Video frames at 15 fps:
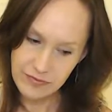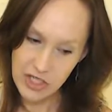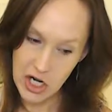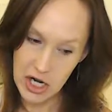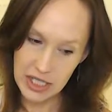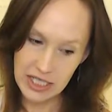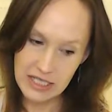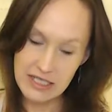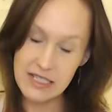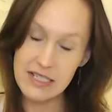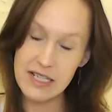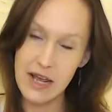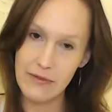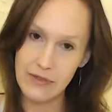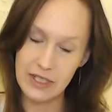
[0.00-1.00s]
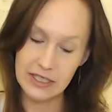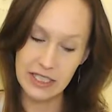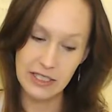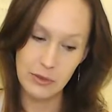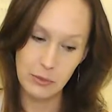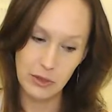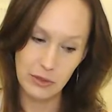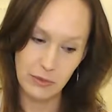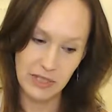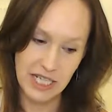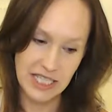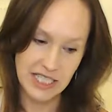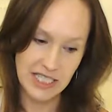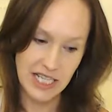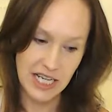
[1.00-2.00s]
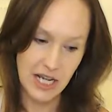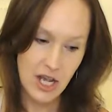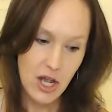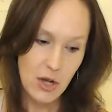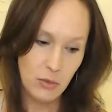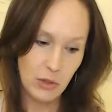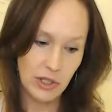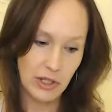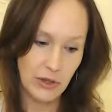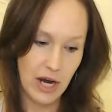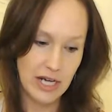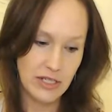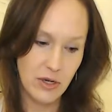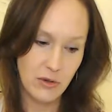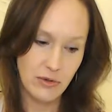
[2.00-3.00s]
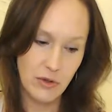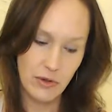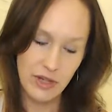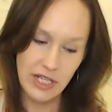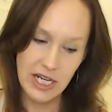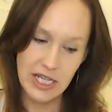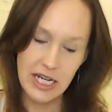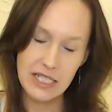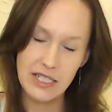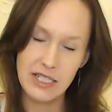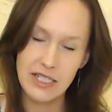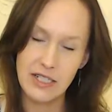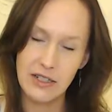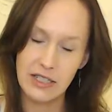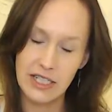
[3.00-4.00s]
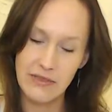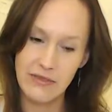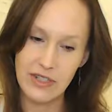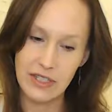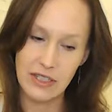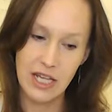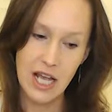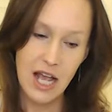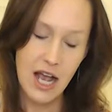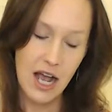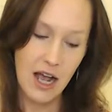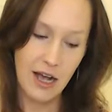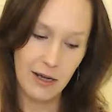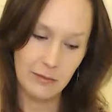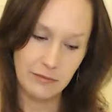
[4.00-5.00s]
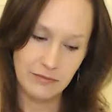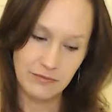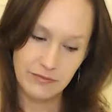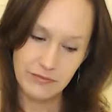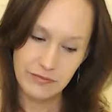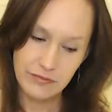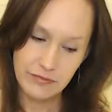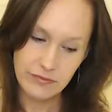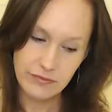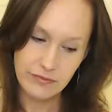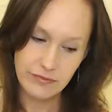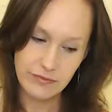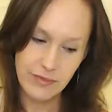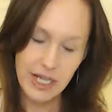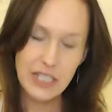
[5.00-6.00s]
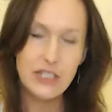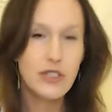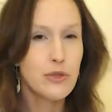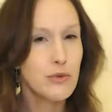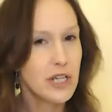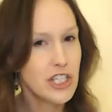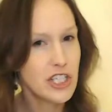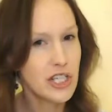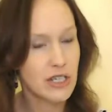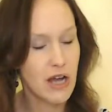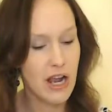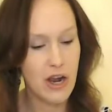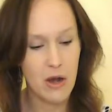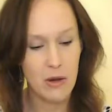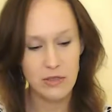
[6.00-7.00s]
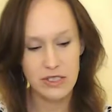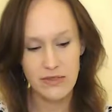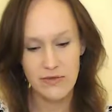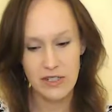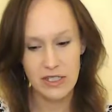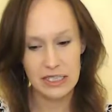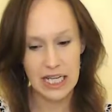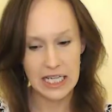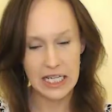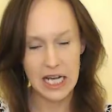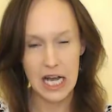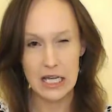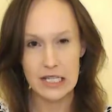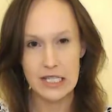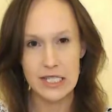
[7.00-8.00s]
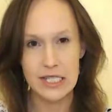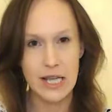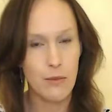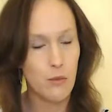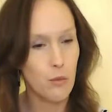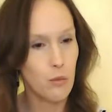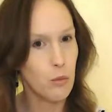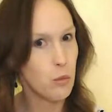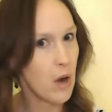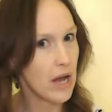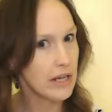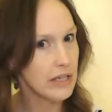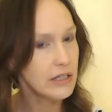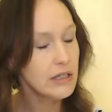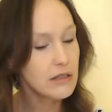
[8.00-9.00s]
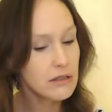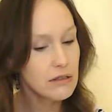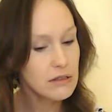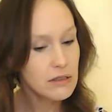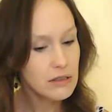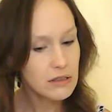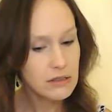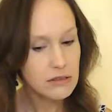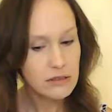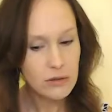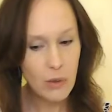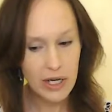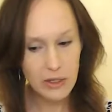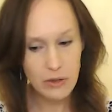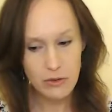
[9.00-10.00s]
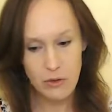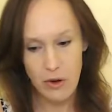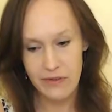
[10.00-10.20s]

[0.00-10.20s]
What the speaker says: Guidance is definitely the word when I see with her. I don't know that I necessarily feel intuition. I almost feel like a someone. So I don't know